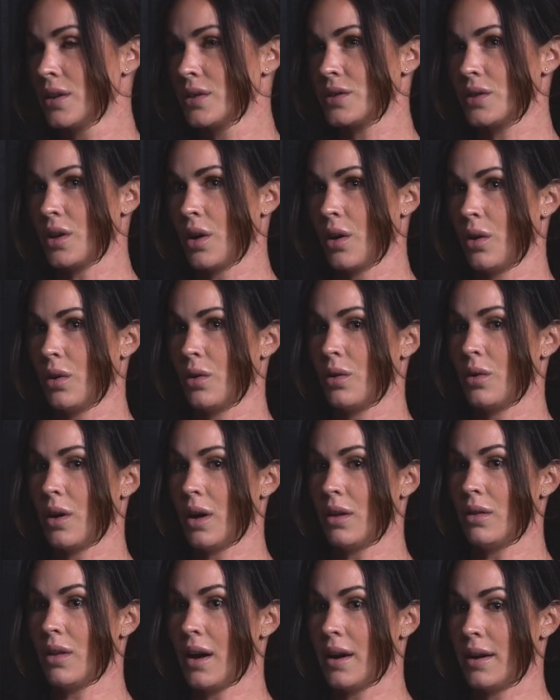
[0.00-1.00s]
So
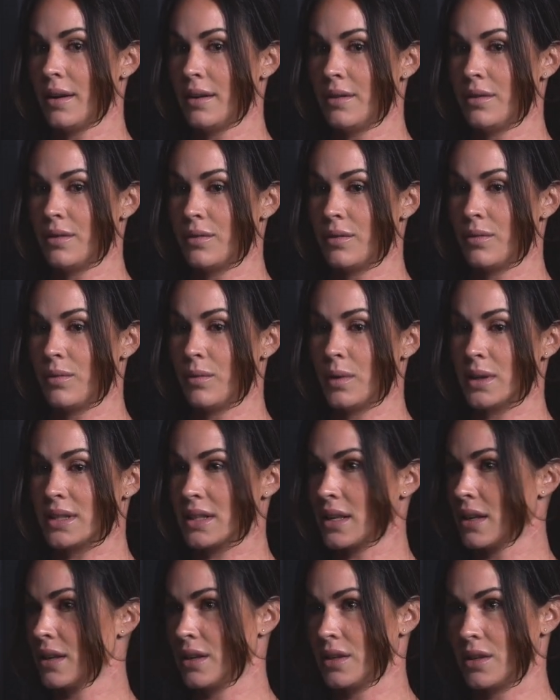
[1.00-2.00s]
a lot of what's
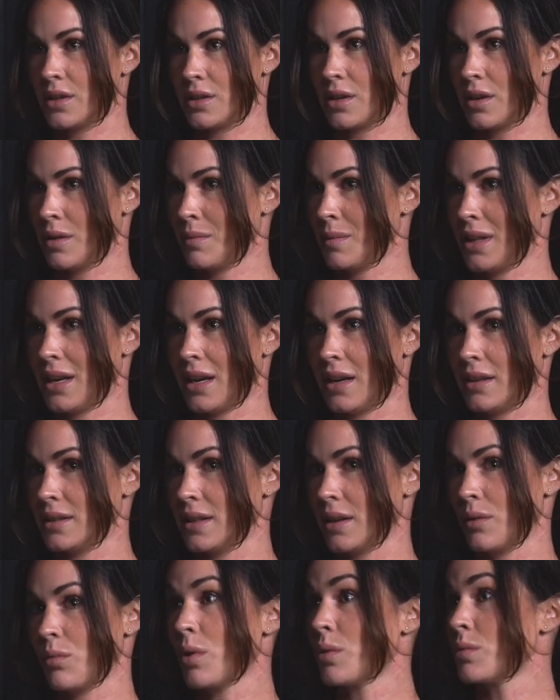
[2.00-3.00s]
going to determine that is
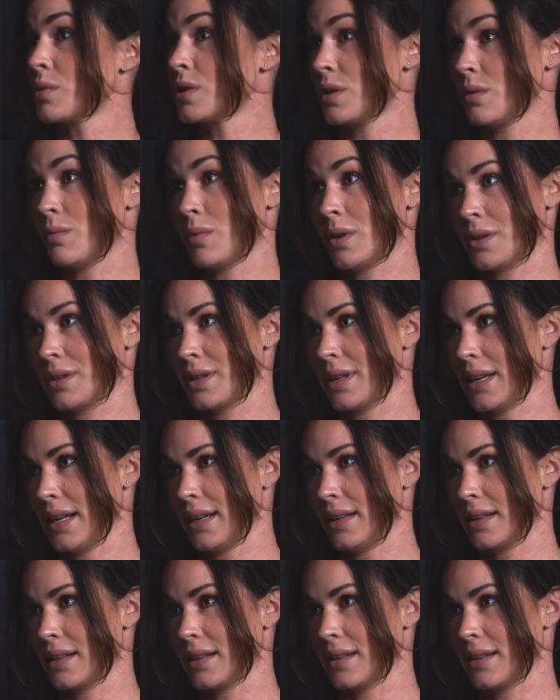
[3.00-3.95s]
like, what was your birth like?